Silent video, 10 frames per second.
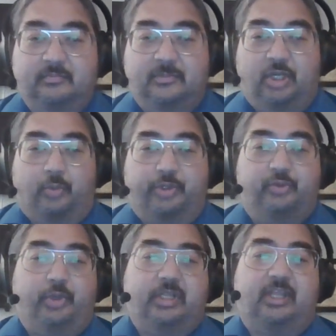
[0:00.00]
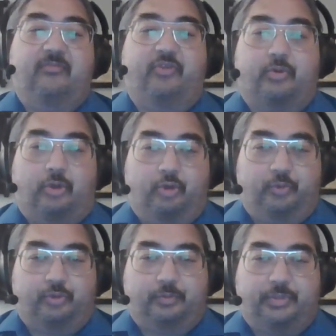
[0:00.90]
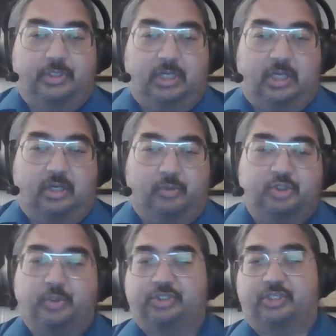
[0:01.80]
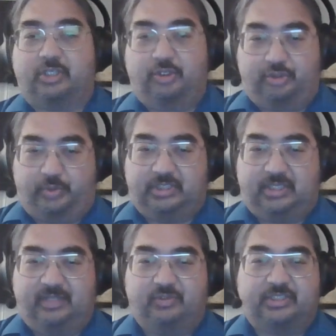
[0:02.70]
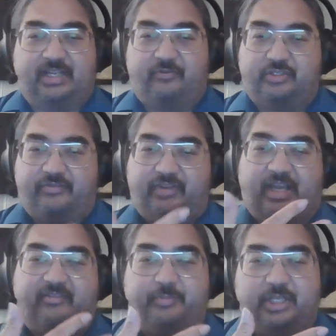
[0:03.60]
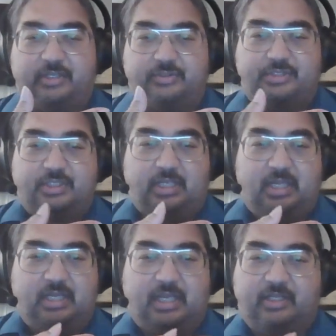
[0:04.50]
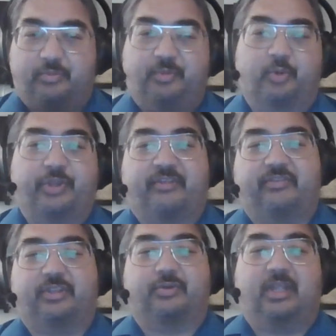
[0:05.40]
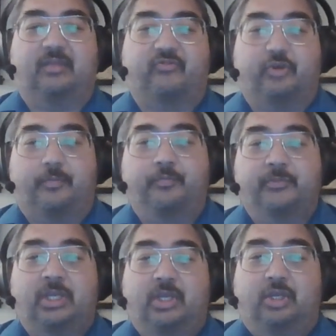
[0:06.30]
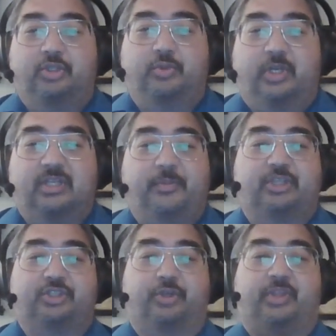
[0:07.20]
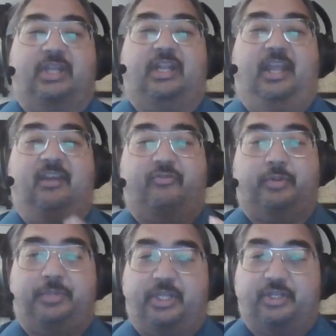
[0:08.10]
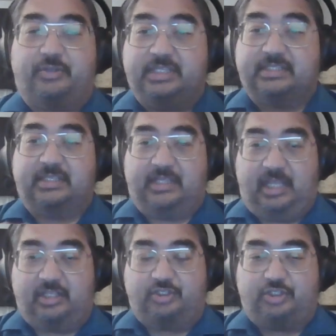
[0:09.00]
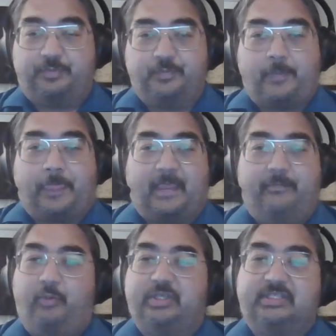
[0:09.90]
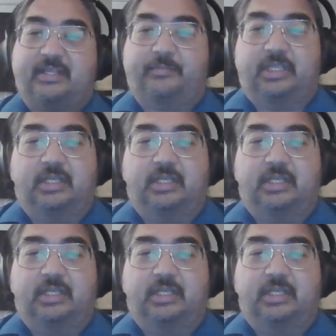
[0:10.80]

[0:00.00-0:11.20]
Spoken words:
When you run a game for your home group, which Wizards of the Coast once claimed was an average of 5 players, I don't remember where that figure came from, you want to make sure that every player is engaged. But what does that mean?